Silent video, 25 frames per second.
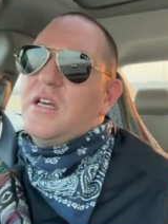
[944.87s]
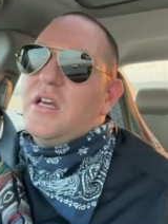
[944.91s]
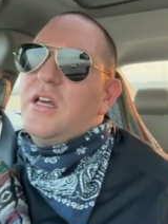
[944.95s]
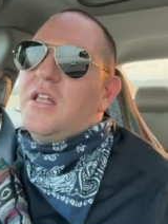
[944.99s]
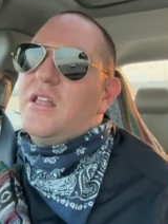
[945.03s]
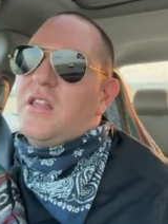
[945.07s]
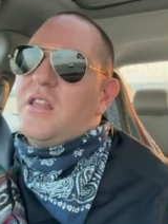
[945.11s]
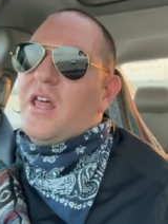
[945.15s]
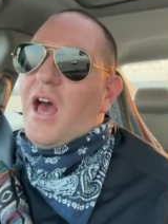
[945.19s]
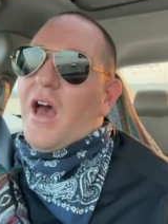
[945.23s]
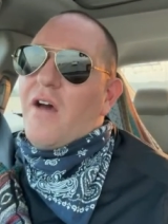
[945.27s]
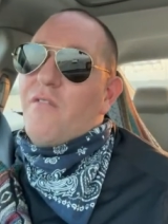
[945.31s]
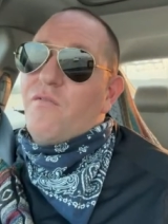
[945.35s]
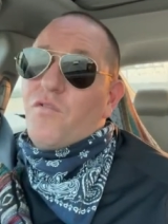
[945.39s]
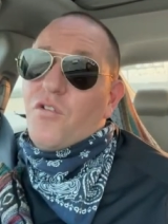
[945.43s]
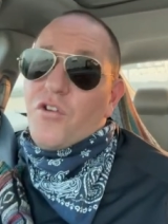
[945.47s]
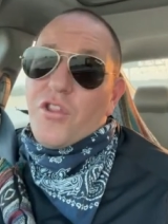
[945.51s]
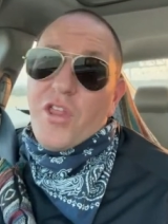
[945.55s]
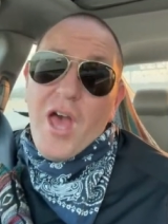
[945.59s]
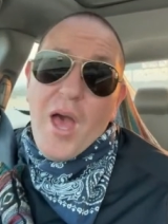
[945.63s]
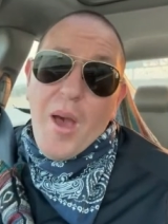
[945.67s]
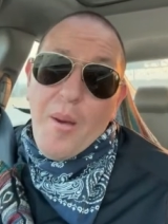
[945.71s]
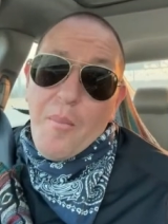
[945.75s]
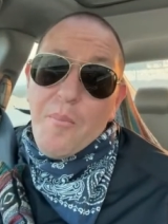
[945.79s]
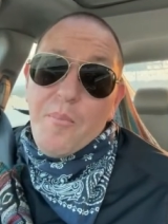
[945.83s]
that for
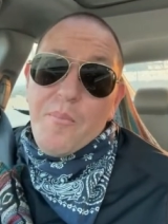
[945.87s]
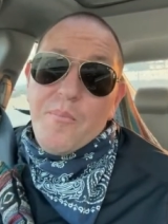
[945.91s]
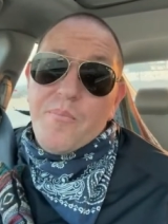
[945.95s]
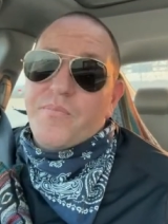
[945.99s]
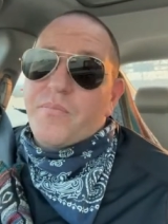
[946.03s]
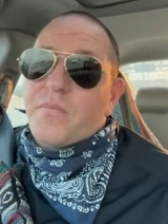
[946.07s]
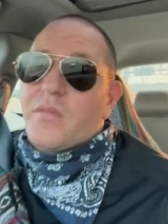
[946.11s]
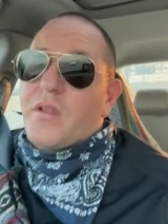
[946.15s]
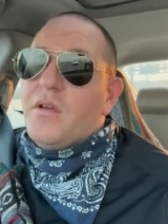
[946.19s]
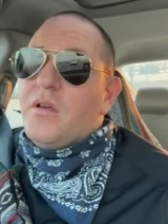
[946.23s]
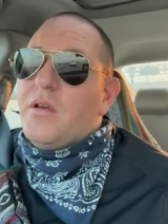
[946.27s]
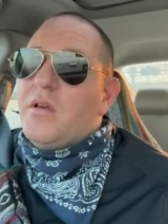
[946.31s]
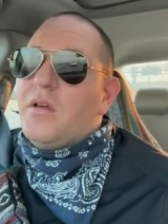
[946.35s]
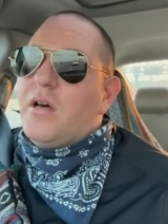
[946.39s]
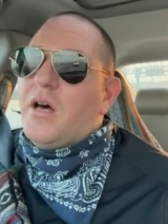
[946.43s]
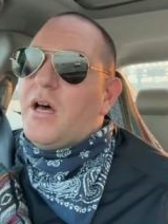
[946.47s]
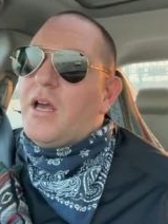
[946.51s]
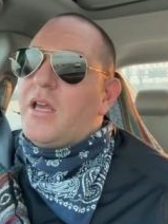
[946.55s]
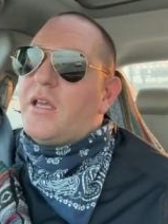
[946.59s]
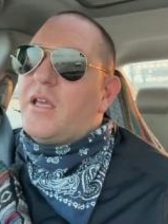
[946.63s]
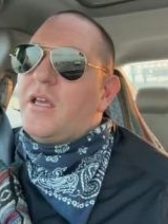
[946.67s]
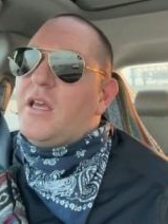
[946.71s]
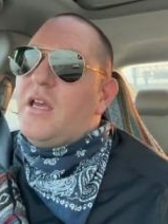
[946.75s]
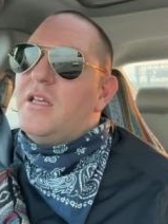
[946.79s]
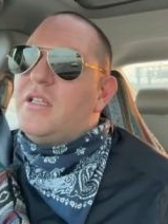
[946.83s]
them.
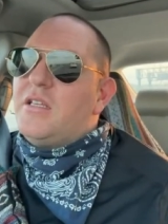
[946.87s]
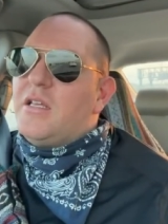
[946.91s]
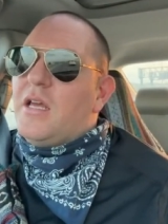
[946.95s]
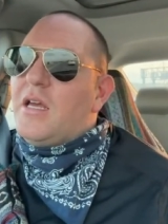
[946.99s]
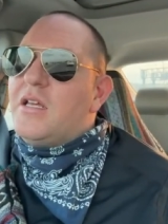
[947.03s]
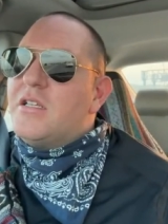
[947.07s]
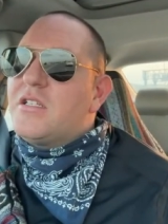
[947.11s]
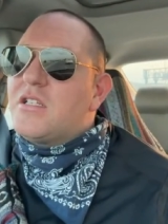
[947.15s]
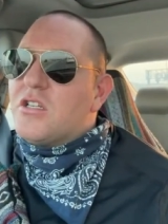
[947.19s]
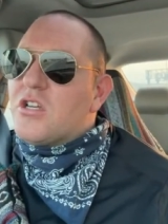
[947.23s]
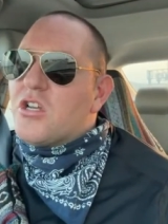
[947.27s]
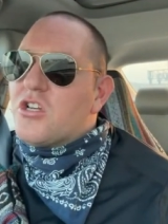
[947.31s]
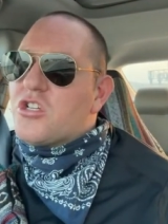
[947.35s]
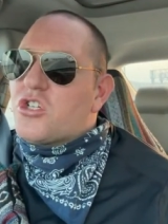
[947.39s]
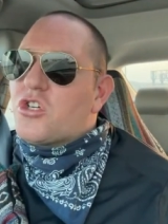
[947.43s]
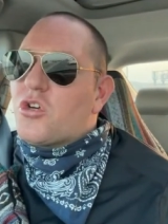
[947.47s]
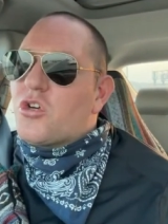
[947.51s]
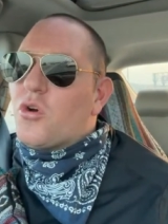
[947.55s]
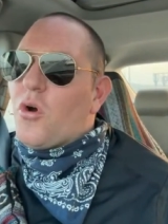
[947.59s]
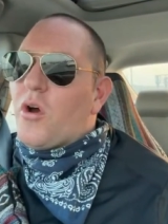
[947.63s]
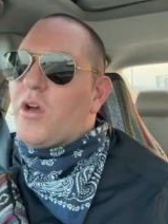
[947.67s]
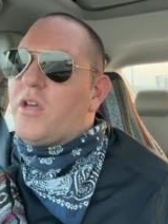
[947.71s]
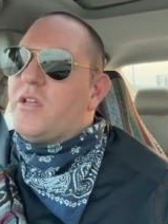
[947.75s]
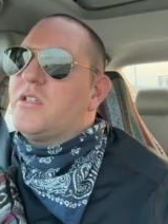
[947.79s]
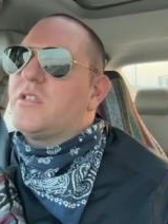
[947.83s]
Like, is it a
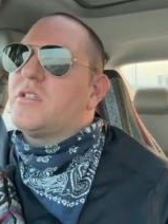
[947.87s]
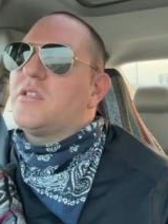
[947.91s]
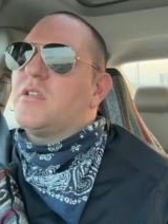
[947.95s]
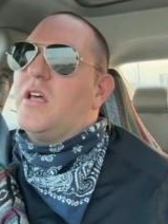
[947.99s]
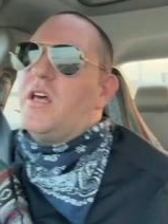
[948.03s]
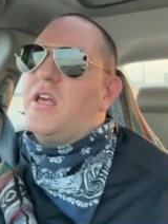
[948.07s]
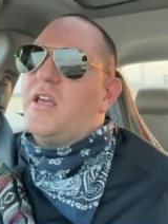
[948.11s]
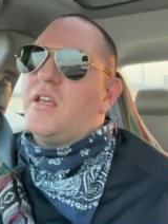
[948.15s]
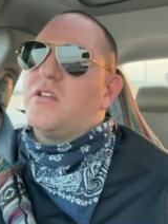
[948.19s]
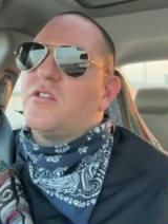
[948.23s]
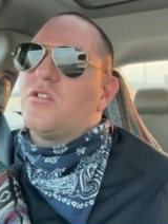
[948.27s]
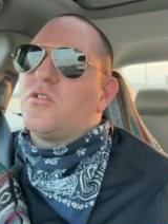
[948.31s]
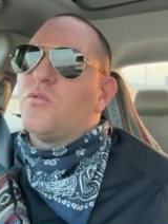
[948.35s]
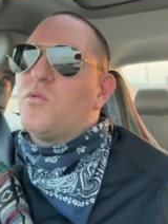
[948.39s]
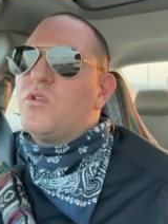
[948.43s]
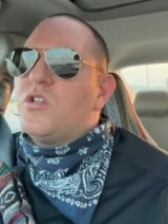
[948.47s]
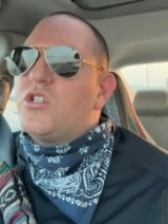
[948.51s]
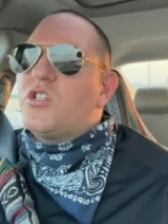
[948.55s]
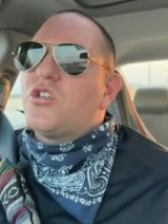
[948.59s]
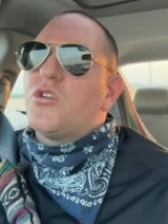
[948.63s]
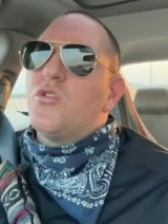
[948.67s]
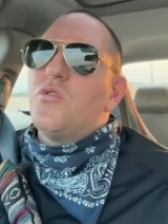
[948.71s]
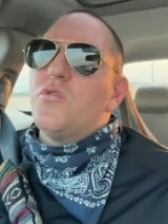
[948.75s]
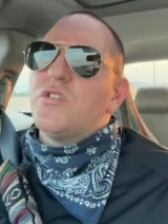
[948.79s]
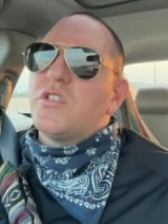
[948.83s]
choice? Like, do we
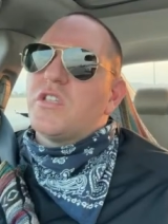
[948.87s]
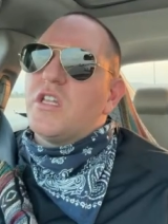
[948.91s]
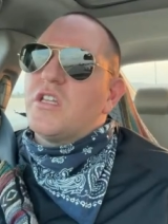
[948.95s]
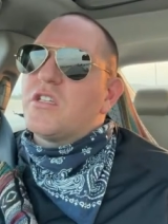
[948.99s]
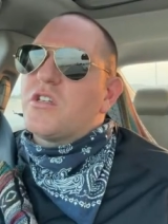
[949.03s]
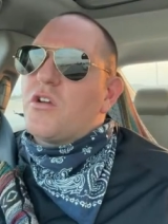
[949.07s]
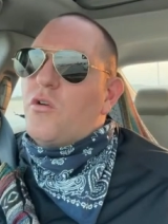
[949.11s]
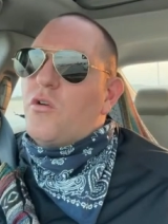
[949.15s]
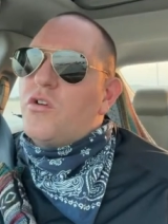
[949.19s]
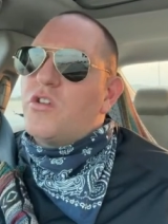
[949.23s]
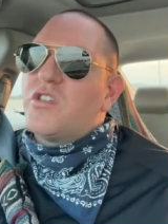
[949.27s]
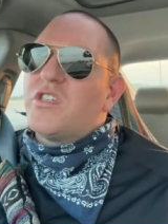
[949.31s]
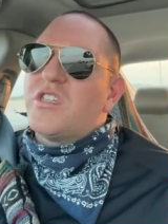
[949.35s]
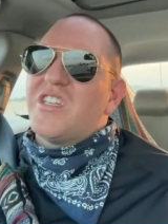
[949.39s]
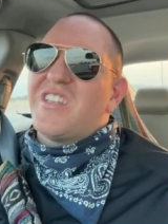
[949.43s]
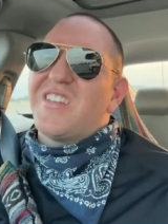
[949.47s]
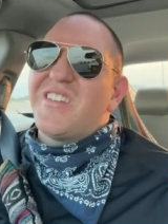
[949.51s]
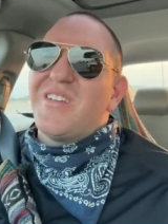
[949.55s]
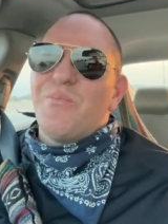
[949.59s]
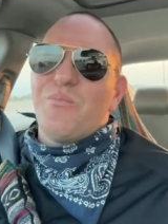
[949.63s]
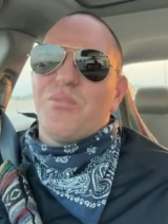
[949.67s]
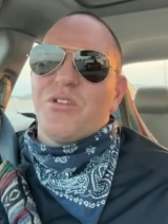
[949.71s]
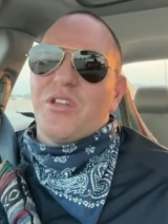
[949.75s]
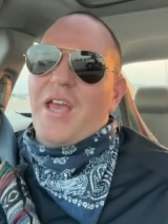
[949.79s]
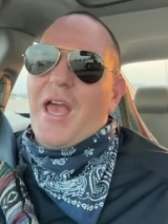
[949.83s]
choose this, or does it
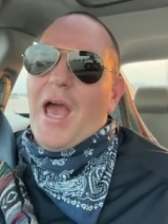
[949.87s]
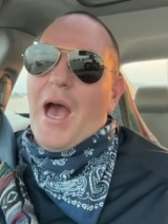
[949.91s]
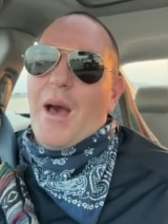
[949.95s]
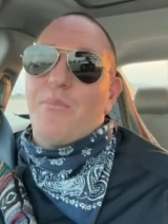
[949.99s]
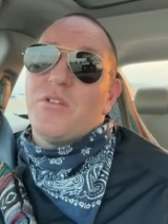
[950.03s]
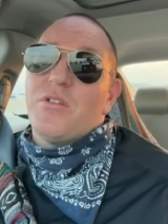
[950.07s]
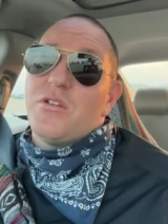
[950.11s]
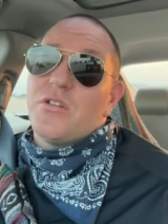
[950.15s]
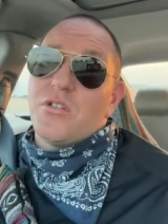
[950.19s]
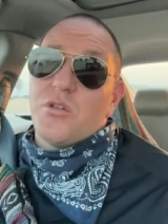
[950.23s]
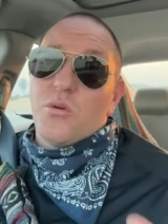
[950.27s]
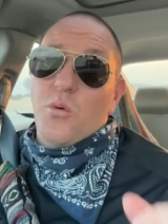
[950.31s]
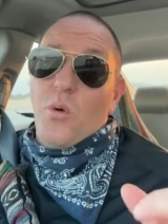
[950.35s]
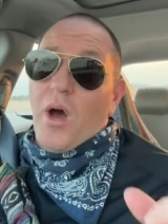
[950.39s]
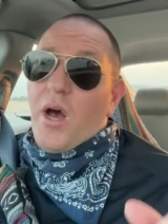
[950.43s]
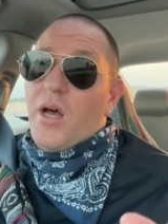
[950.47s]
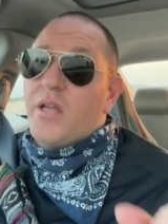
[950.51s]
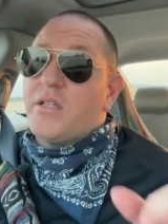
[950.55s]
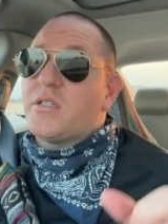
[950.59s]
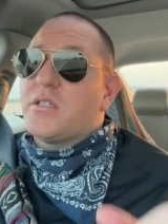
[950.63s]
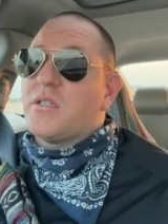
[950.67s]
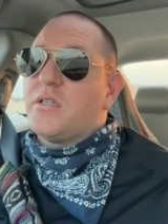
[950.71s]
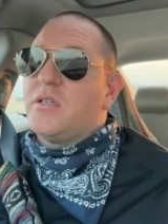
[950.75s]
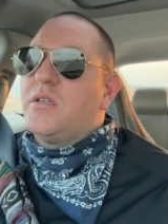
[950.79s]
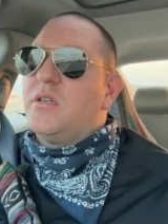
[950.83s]
simply happen to
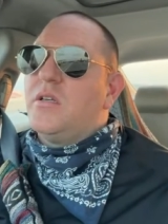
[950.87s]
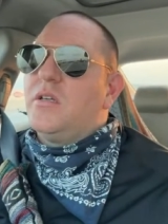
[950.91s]
us?